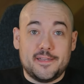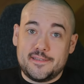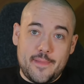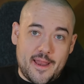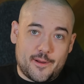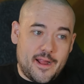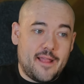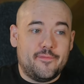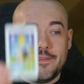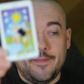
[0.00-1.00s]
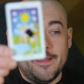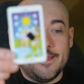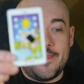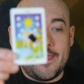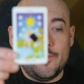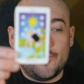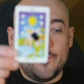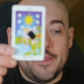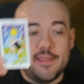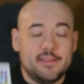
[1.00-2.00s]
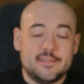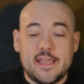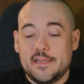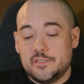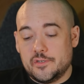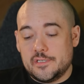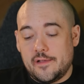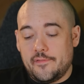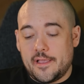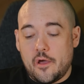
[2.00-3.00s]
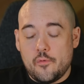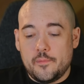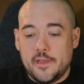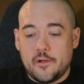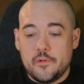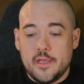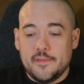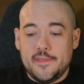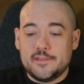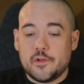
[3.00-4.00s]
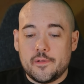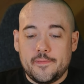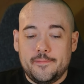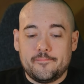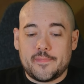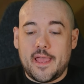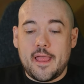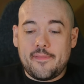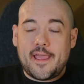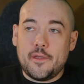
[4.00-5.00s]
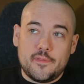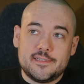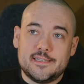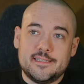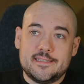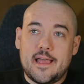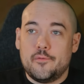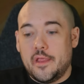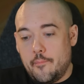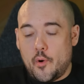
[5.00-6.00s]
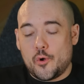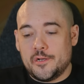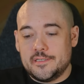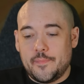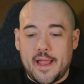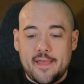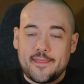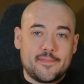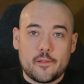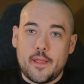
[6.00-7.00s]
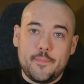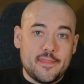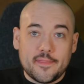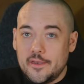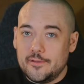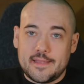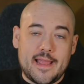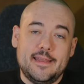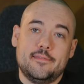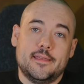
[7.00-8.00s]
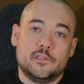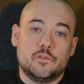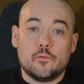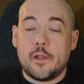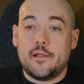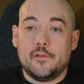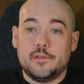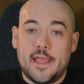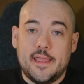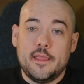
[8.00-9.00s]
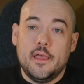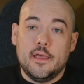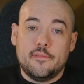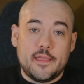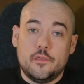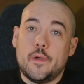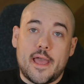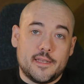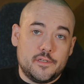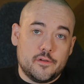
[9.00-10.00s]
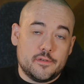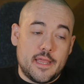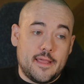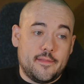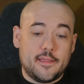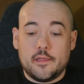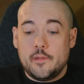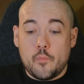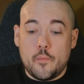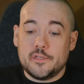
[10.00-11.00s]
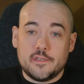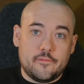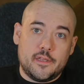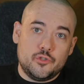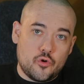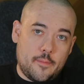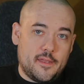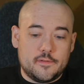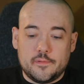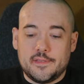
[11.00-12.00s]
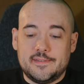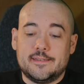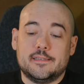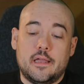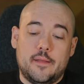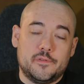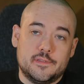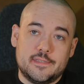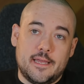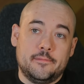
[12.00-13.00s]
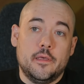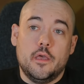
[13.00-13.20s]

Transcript: Doesn't matter. I feel that you could be saying to yourself, like, oh, you know, these are I, like I know this doesn't sound important, but I like there might be little tiny things throughout your day that you add to your day, like uh, moments of enjoyment with the Six of Cups, the Sun,